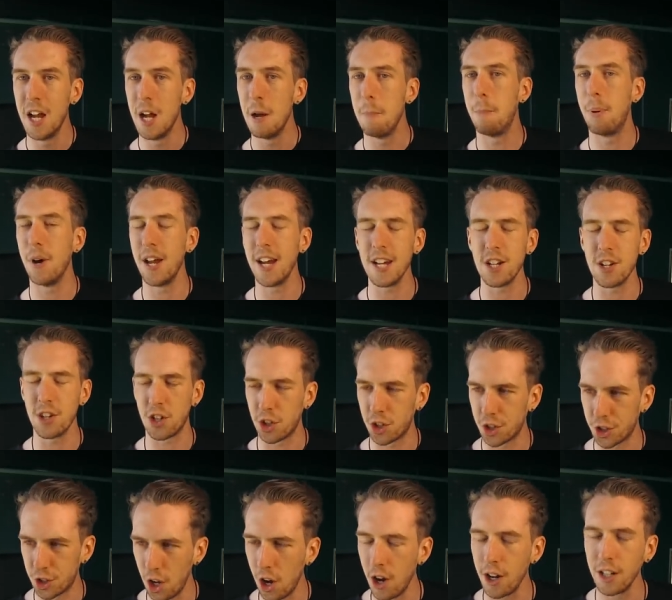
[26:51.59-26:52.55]
but it
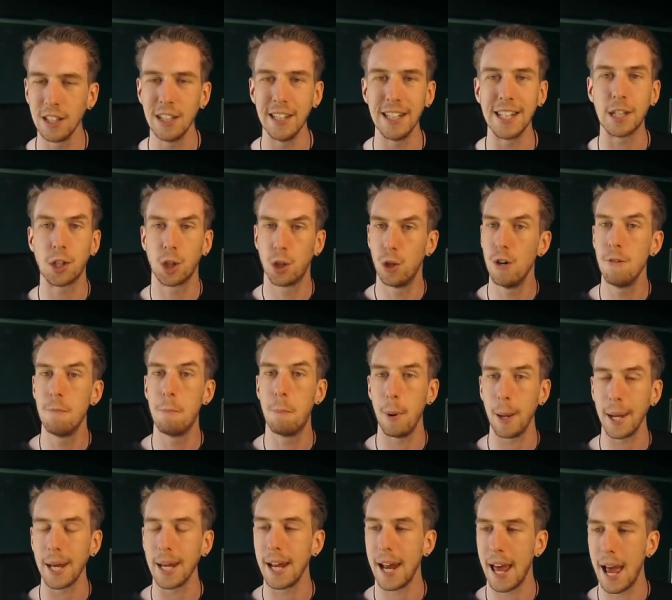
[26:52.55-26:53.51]
certainly could
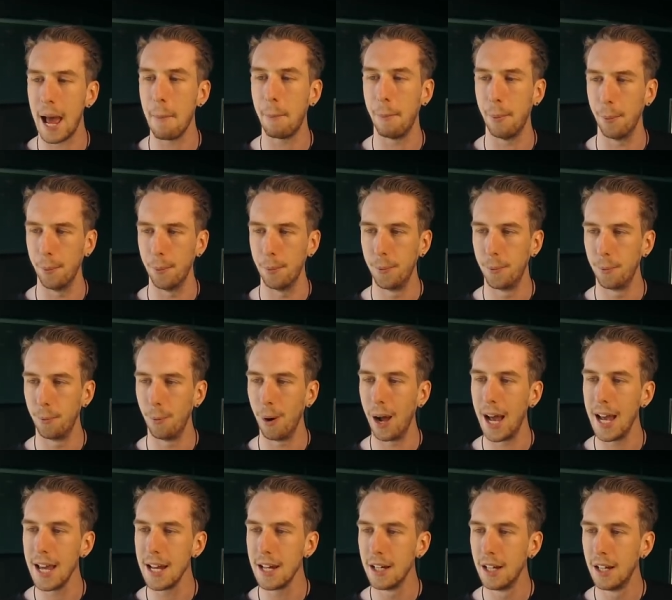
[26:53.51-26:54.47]
be an apple,
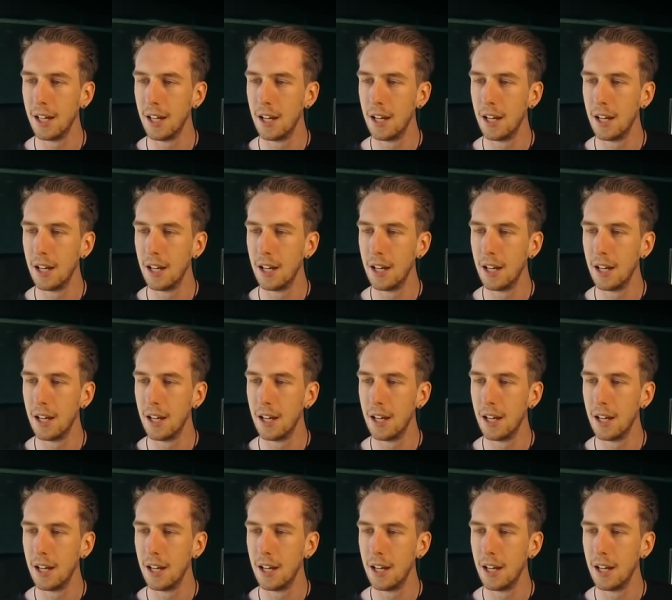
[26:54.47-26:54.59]
right?